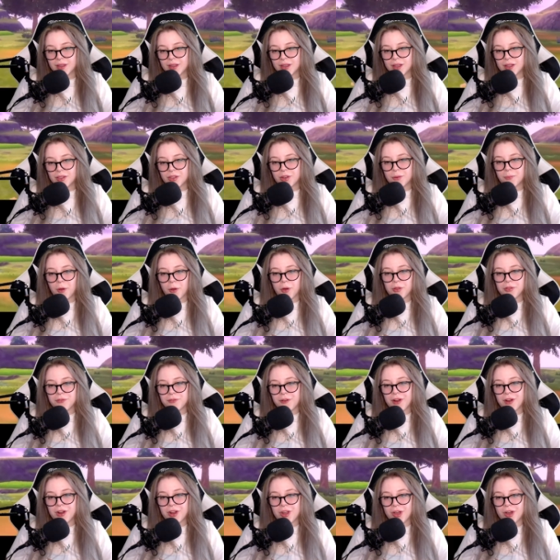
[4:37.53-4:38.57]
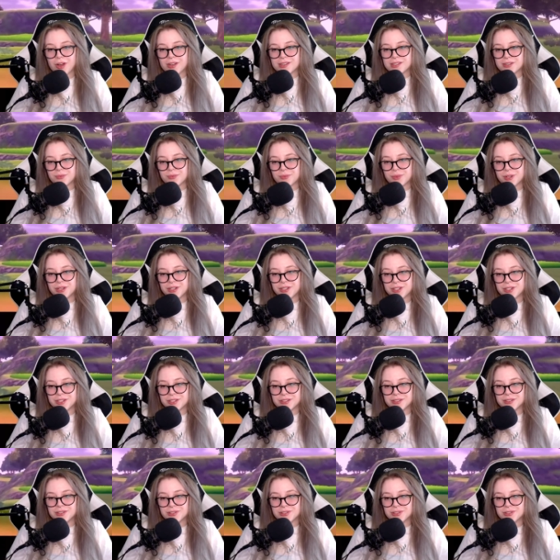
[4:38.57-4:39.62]
They're both very awesome regions.
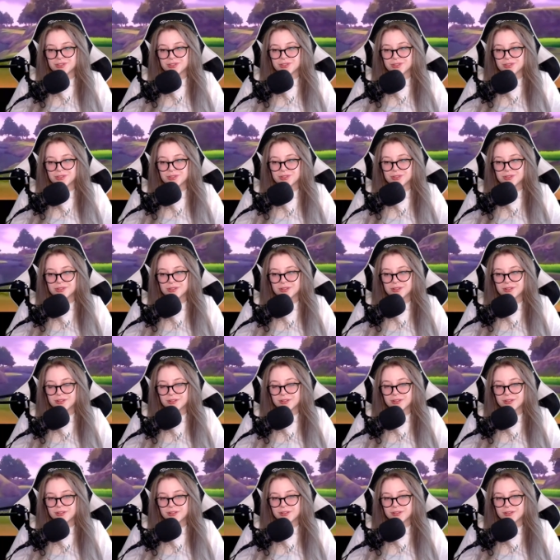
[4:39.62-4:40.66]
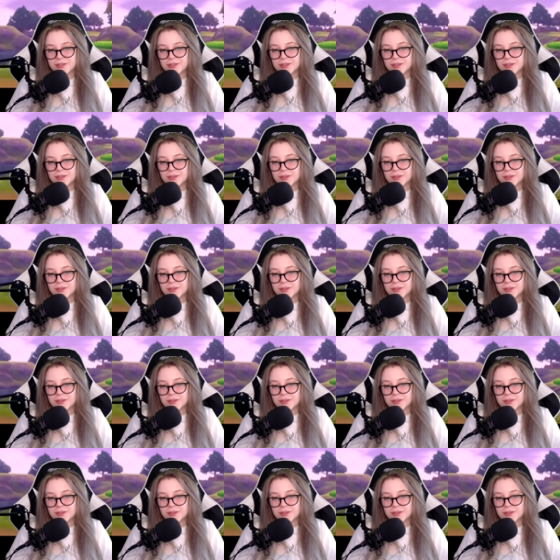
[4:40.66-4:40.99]
Oh, that footage was just lovely.